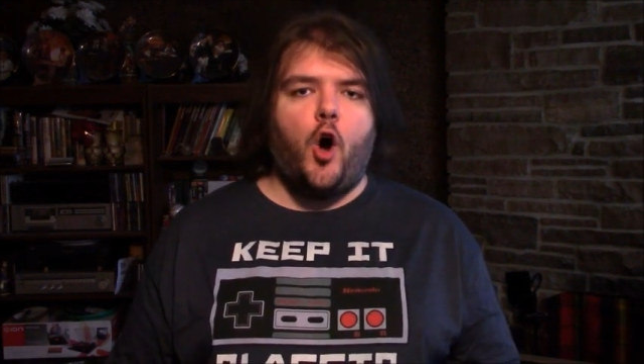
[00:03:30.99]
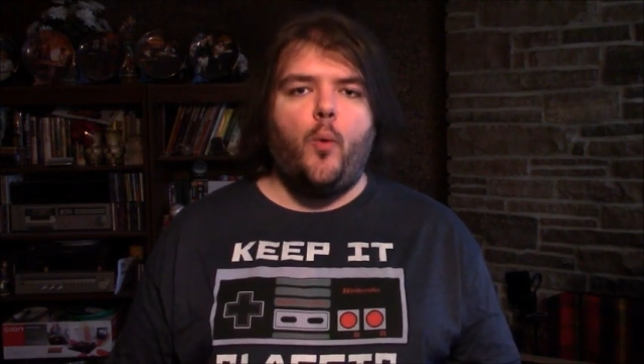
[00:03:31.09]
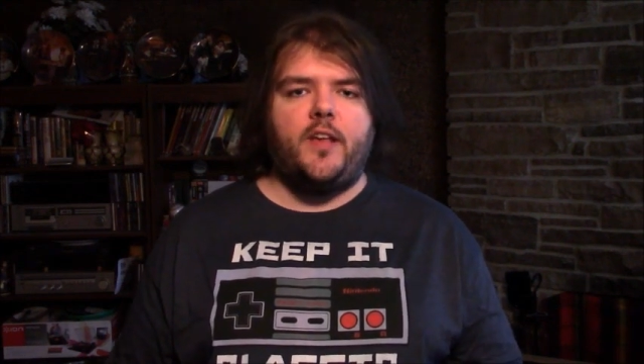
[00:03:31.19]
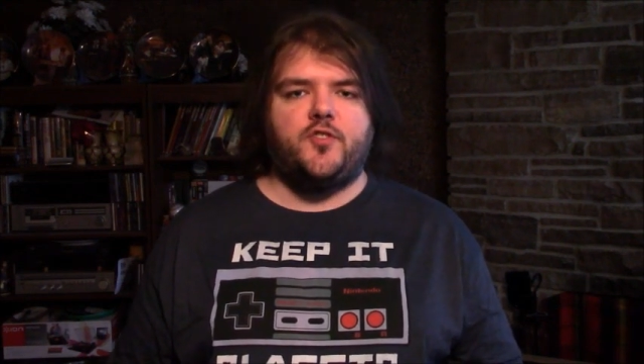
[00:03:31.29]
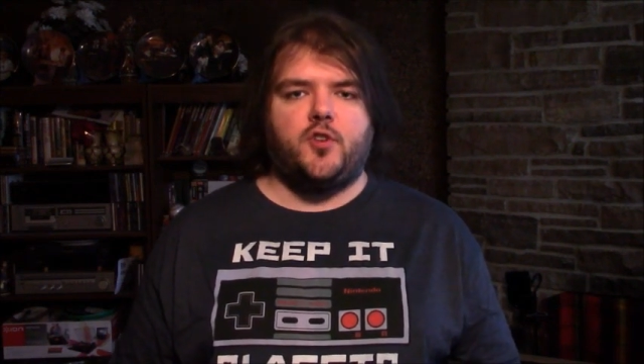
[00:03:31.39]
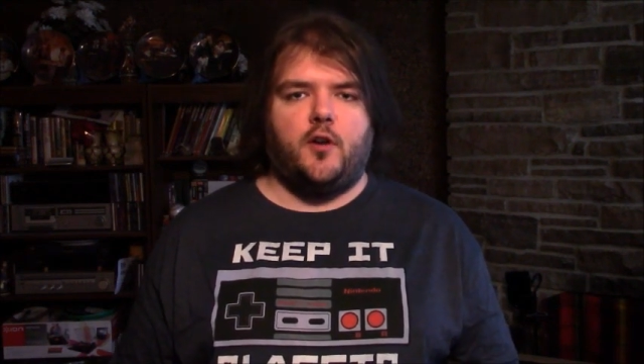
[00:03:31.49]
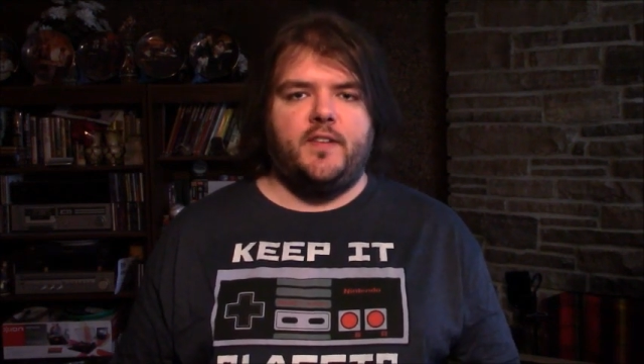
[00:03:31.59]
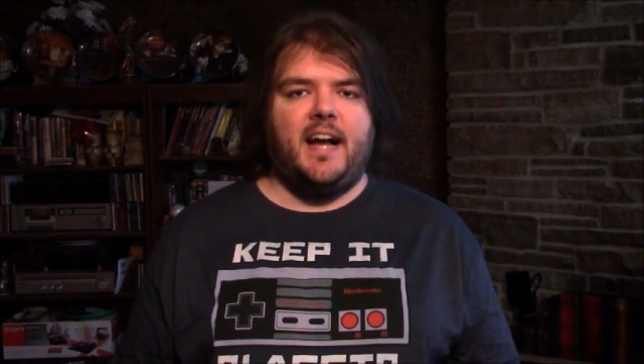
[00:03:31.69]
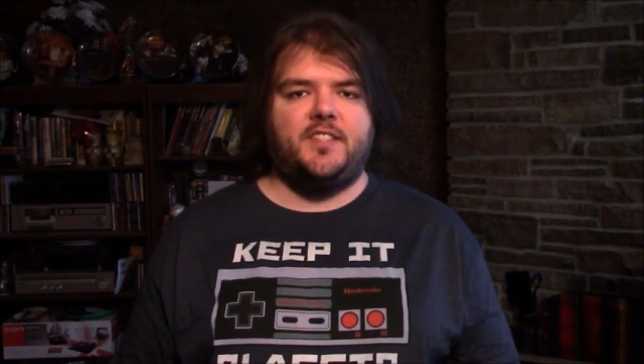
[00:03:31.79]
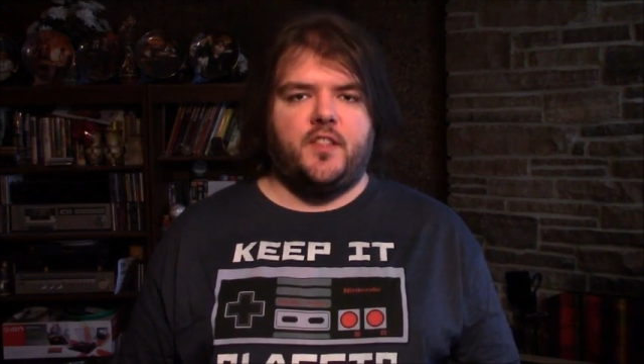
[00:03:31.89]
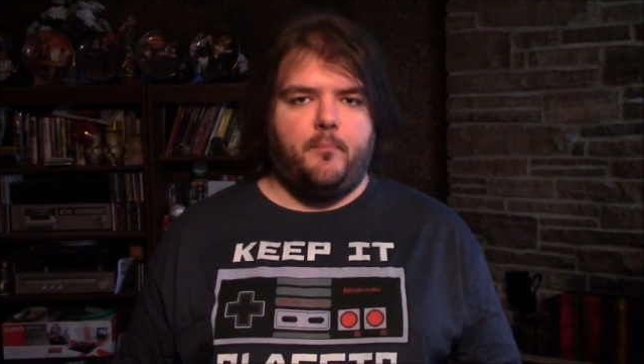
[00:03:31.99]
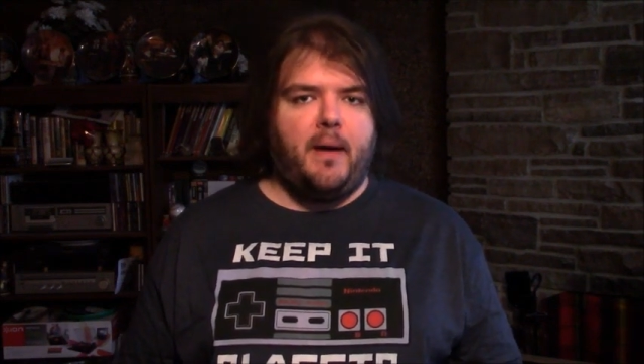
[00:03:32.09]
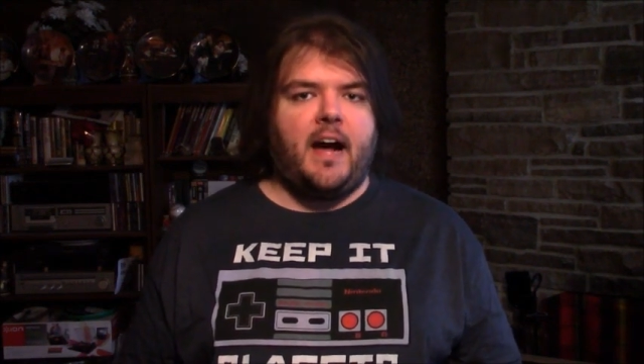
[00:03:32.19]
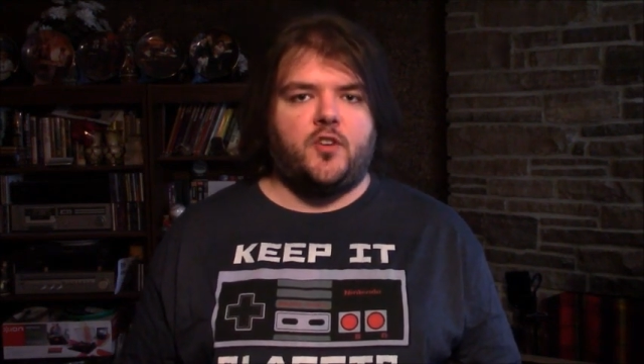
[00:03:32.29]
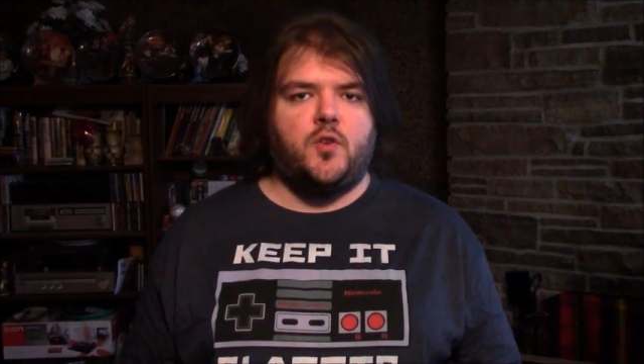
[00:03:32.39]
always served as the
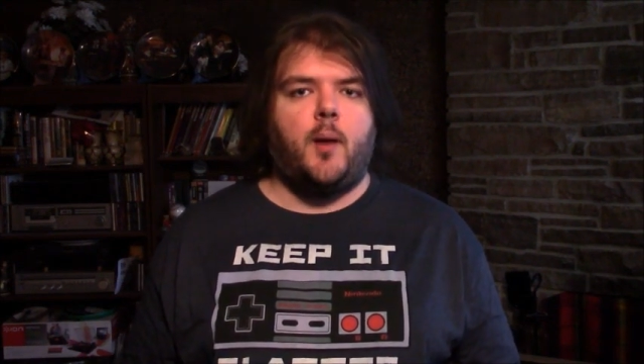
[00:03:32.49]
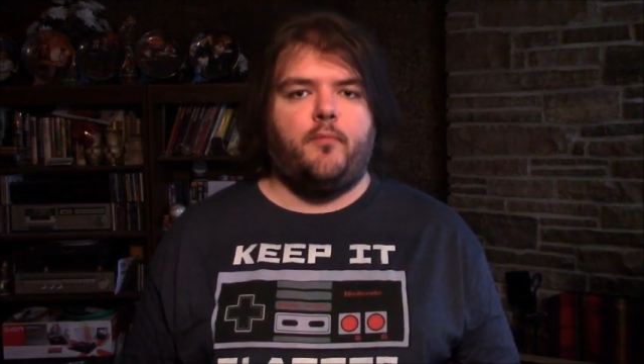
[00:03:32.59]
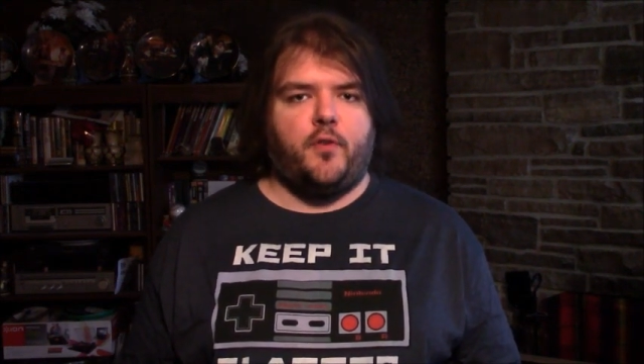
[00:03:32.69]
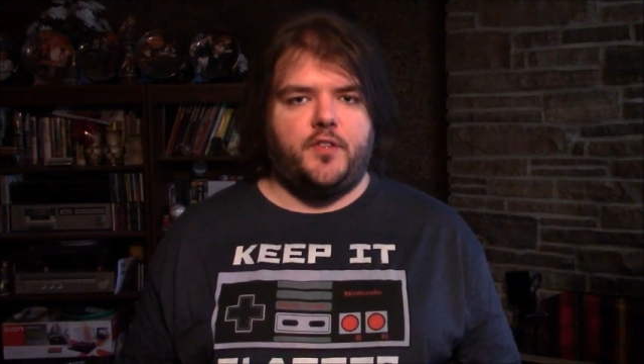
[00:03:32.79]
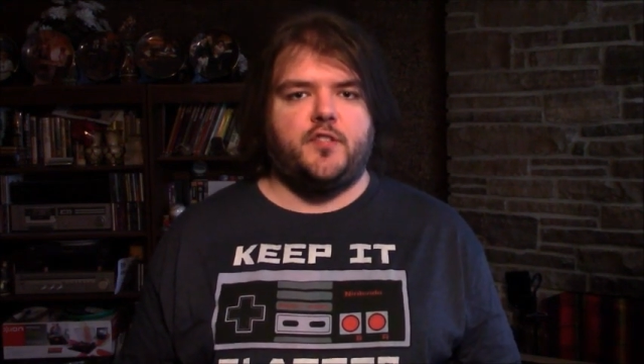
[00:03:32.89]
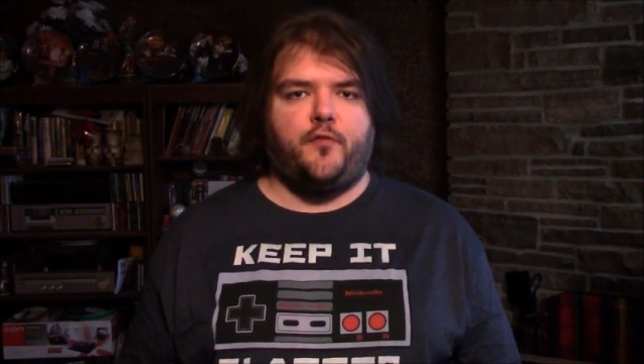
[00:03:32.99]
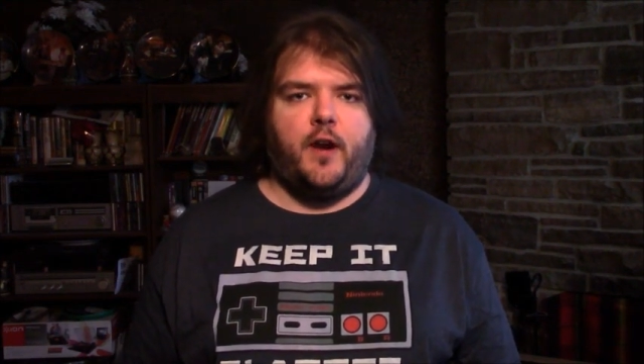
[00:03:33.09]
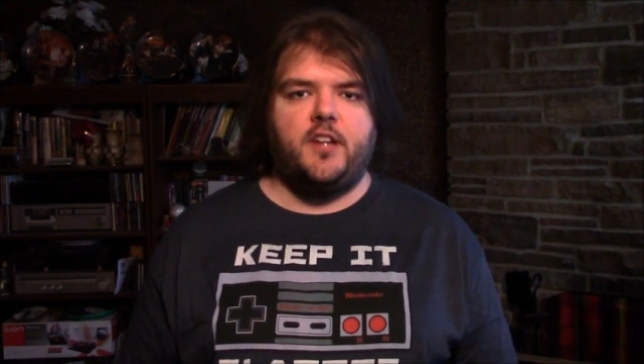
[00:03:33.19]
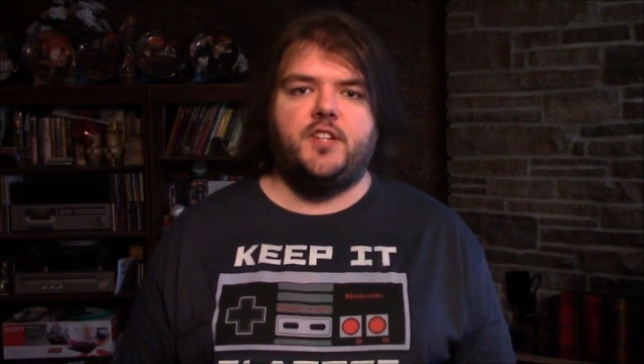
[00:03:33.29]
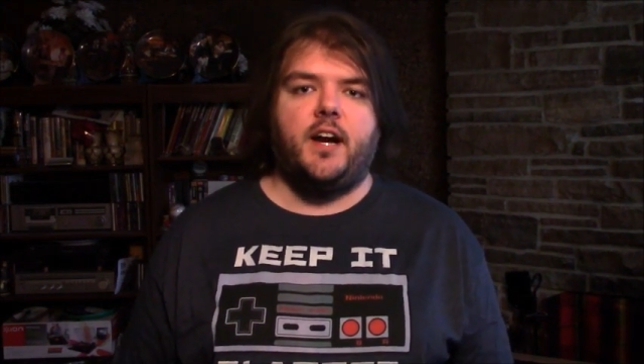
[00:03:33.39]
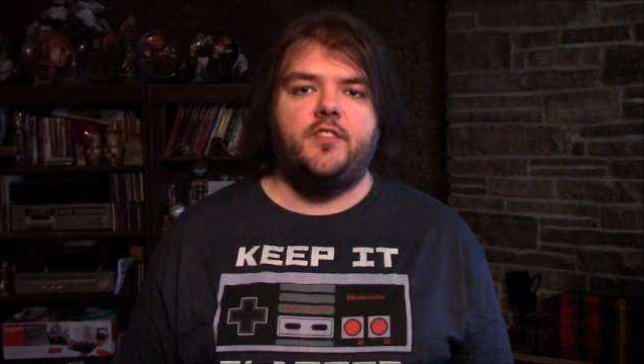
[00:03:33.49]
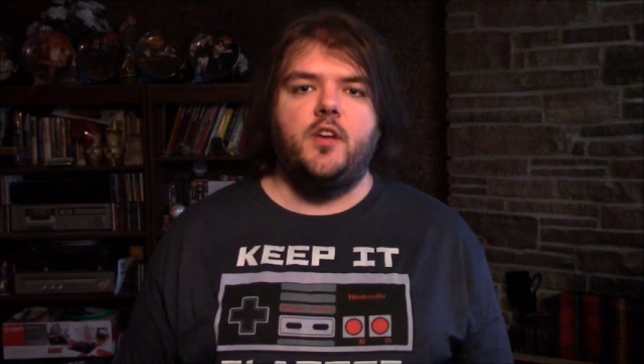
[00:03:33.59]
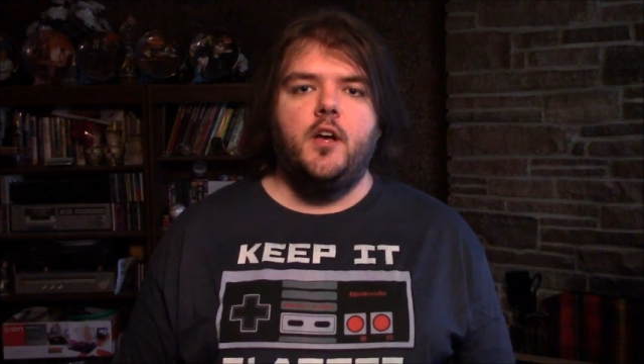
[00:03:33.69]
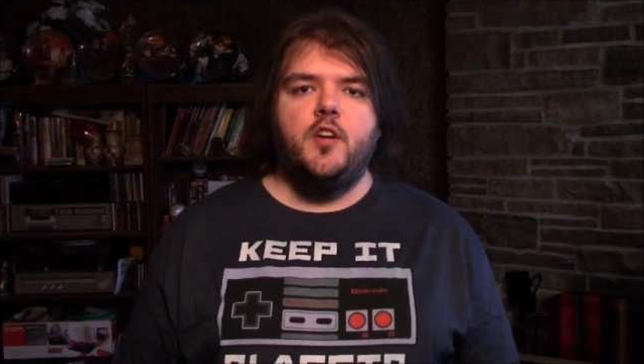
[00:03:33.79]
backdrop for this franchise,